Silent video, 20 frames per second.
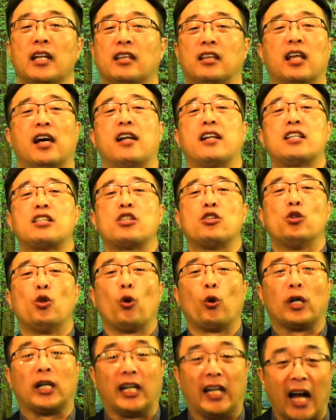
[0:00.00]
There is
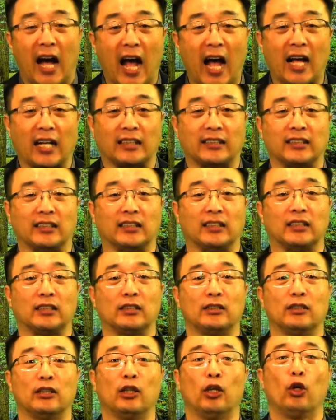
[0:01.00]
no God
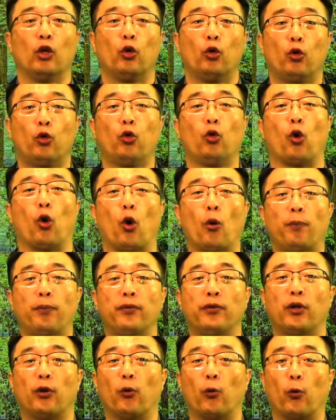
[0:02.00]
who
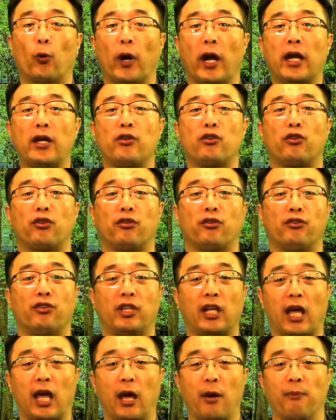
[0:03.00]
opened the way to
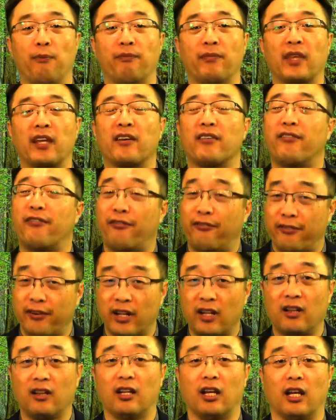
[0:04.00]
them
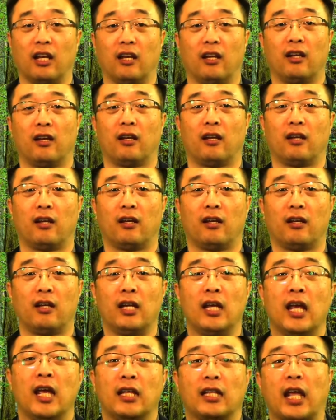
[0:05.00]
freely.
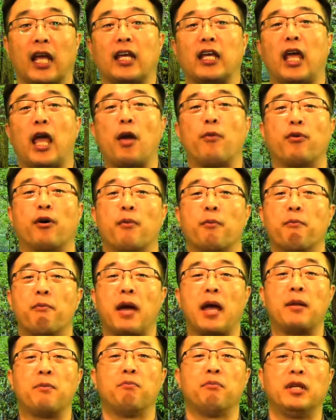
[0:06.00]
They have a
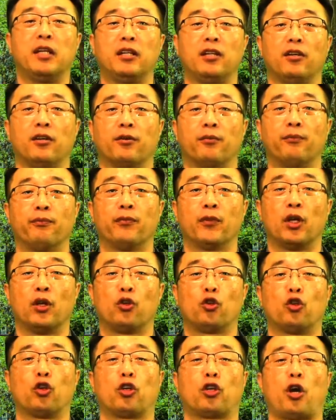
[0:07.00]
man medium
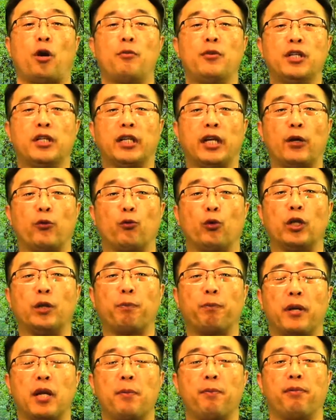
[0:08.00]
to communicate with the
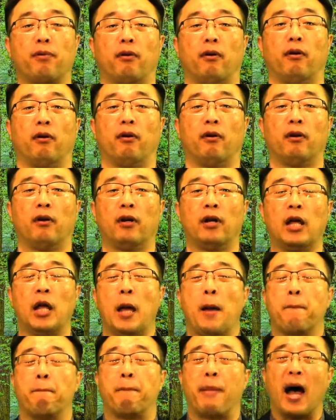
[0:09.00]
people.
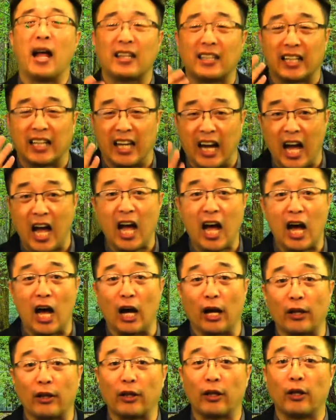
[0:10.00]
But
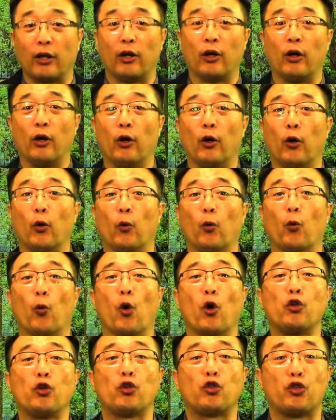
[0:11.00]
God
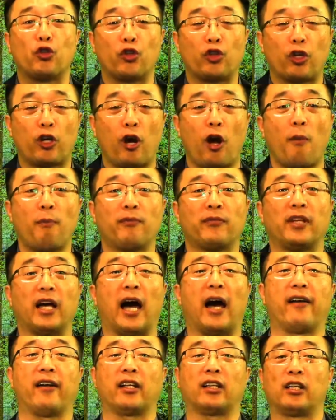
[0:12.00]
wanted to come
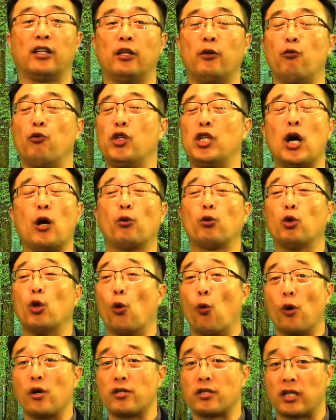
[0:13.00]
directly without no
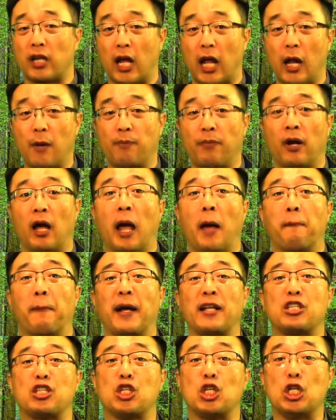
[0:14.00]
one's help
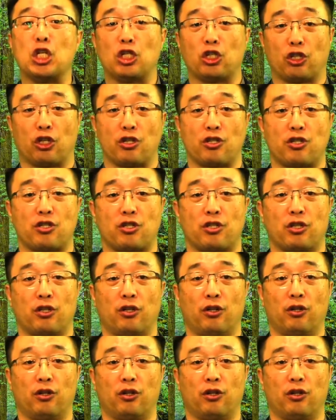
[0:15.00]
but Jesus.